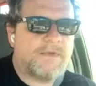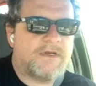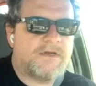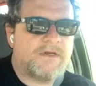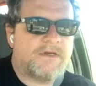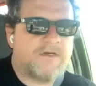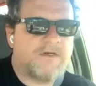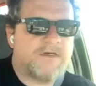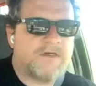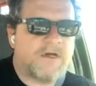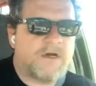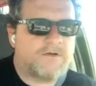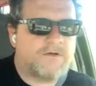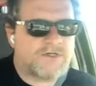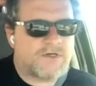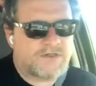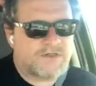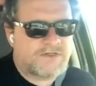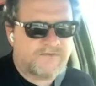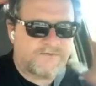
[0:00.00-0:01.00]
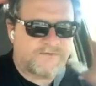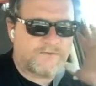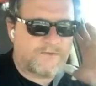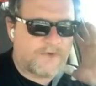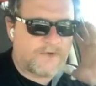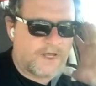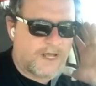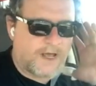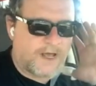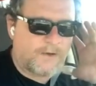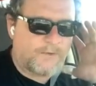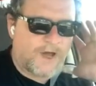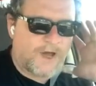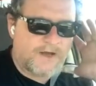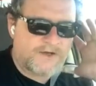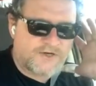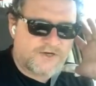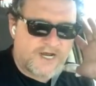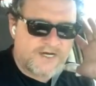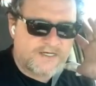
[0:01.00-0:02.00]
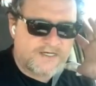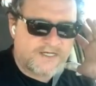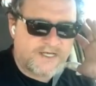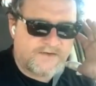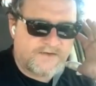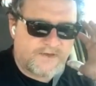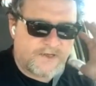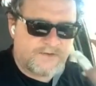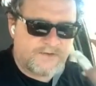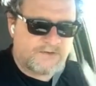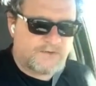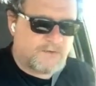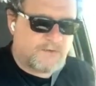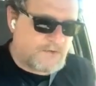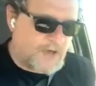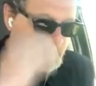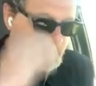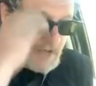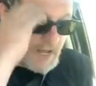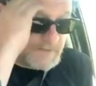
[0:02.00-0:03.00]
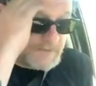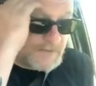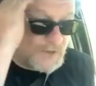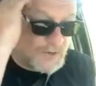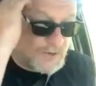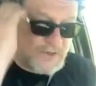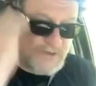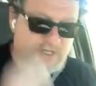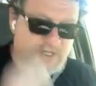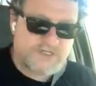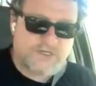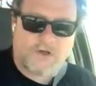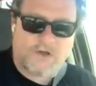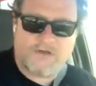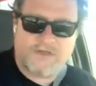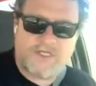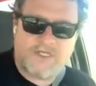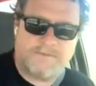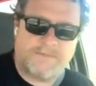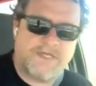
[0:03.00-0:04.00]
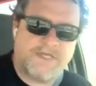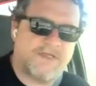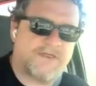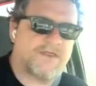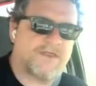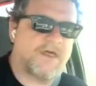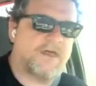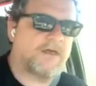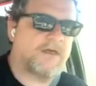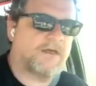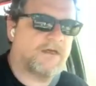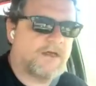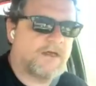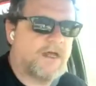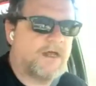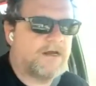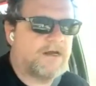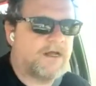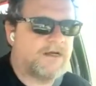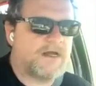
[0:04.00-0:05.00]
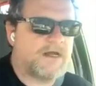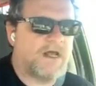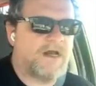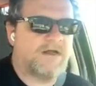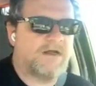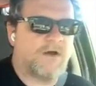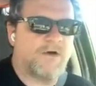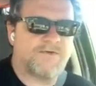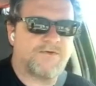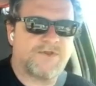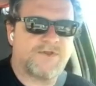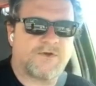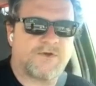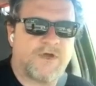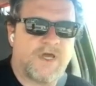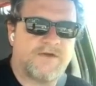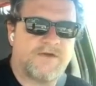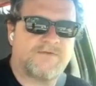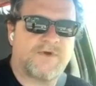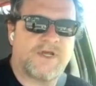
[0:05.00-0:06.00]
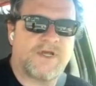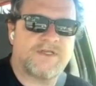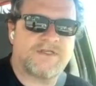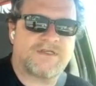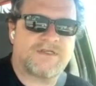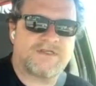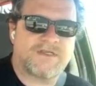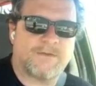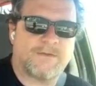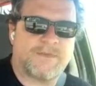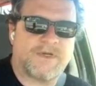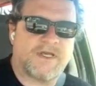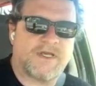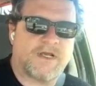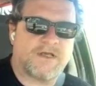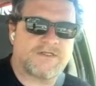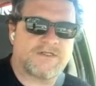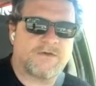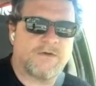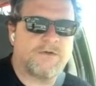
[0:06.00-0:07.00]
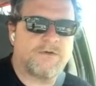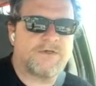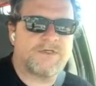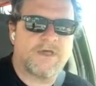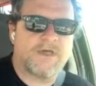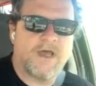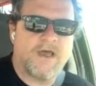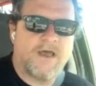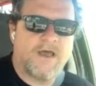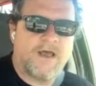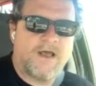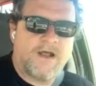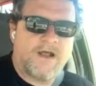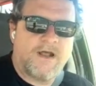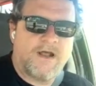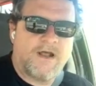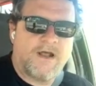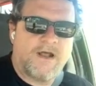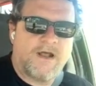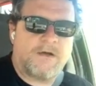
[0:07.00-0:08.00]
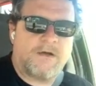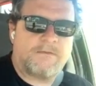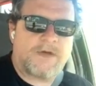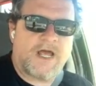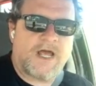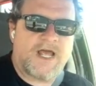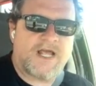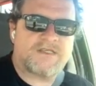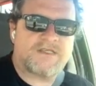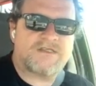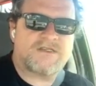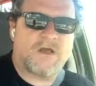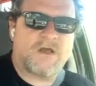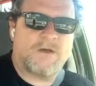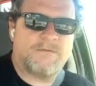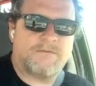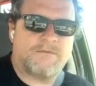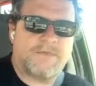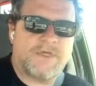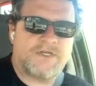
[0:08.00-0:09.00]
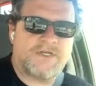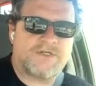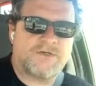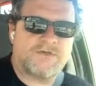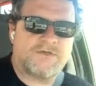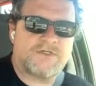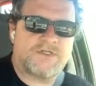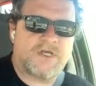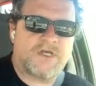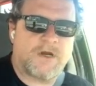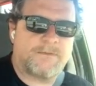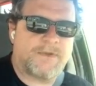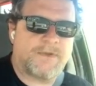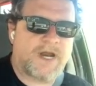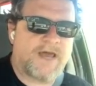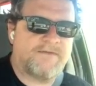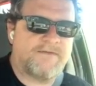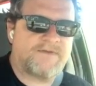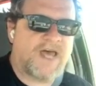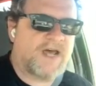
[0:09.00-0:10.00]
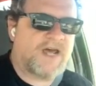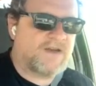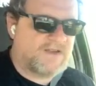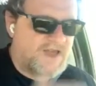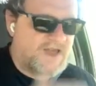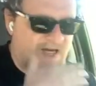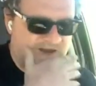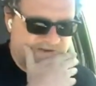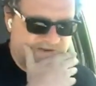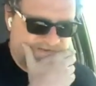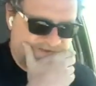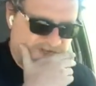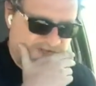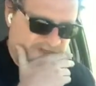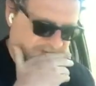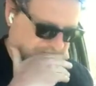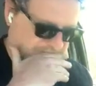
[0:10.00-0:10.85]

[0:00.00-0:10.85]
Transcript: you know, Joseph, I, I tried to give. Was, I'm, I'm, new to this whole EP thing and, and, handing over the creative reins to somebody else. So it was, um, I had some issues there, but I've had a lot of uh,